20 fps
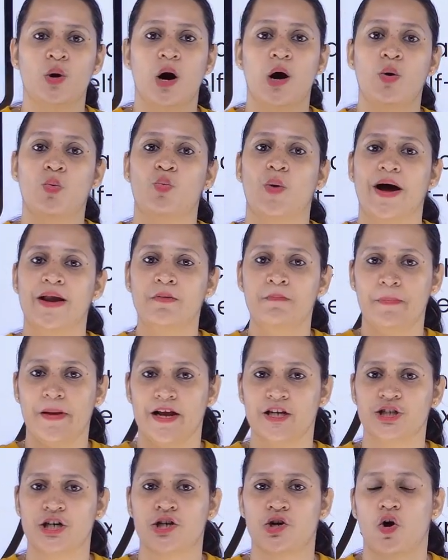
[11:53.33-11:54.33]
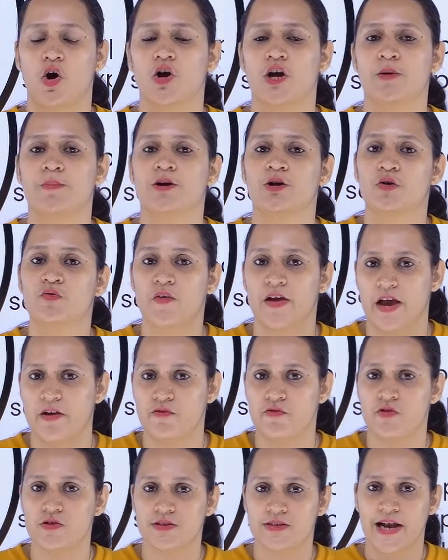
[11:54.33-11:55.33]
a one-pager document of
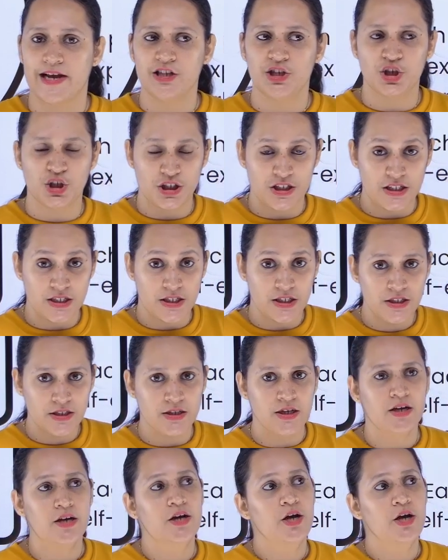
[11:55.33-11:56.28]
A4 size sheet